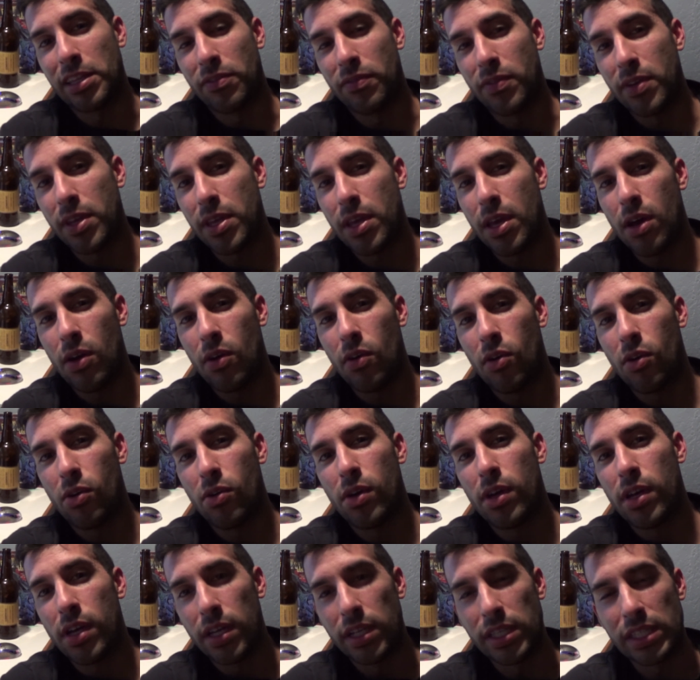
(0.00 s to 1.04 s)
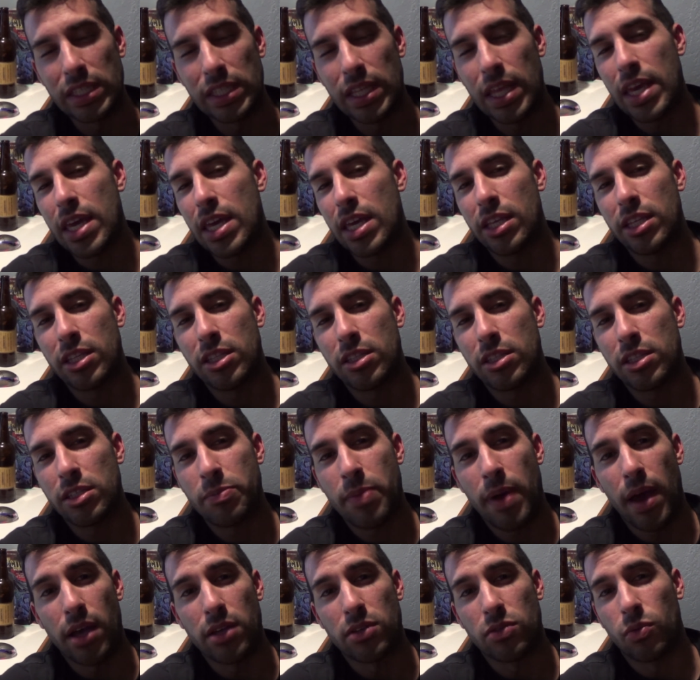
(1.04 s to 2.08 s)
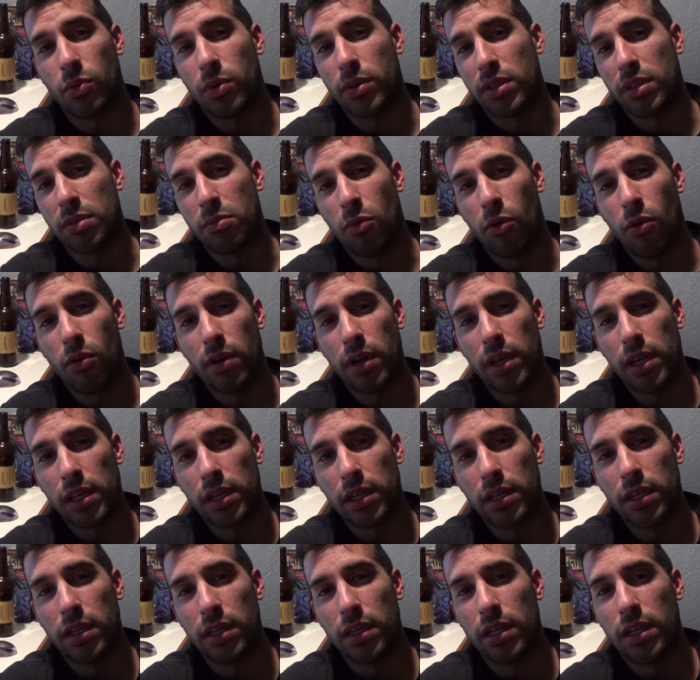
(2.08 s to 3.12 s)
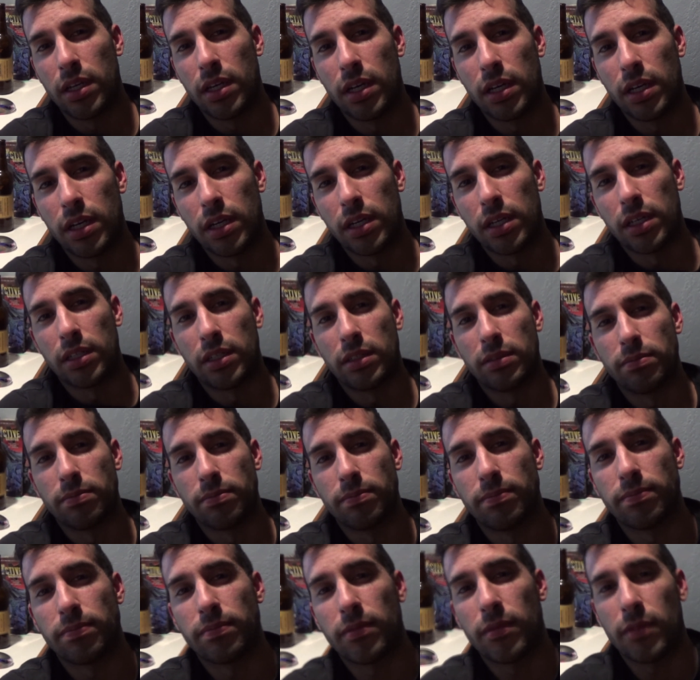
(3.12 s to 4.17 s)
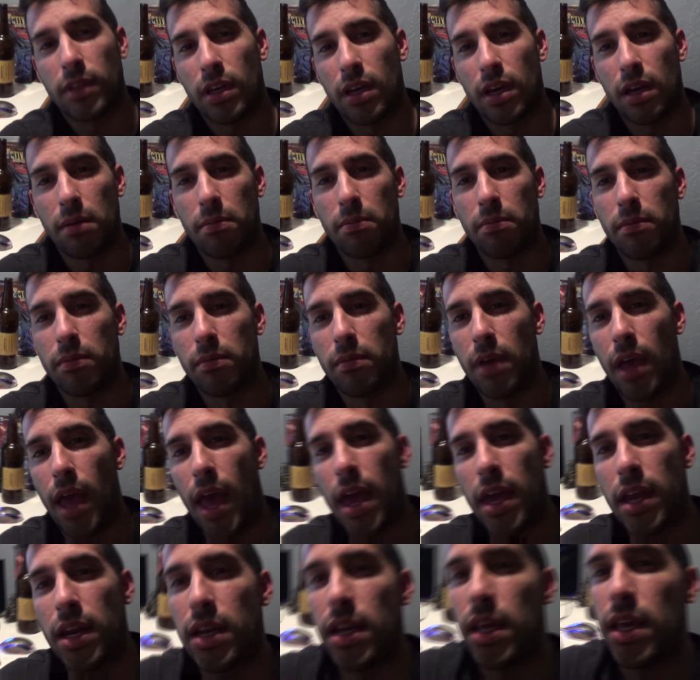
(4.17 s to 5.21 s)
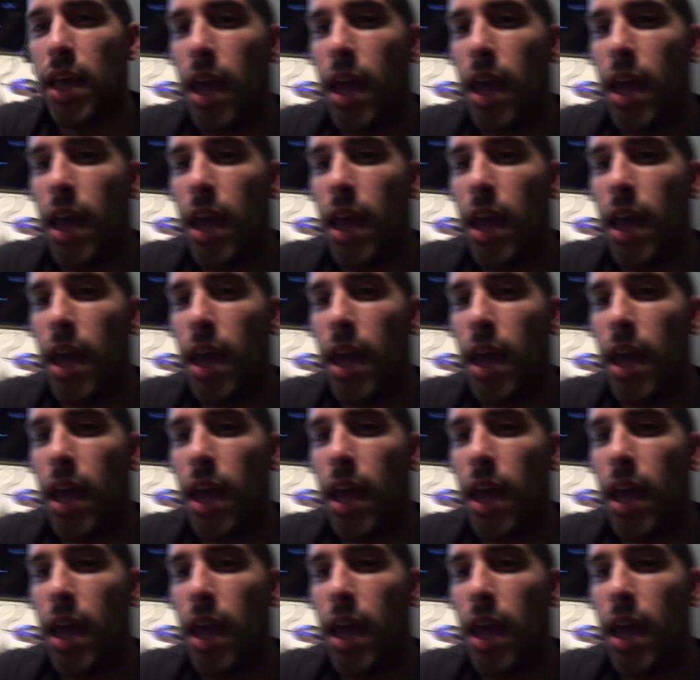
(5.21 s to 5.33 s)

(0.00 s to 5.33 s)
the video. It's late. It's past 1 in the morning. I'm editing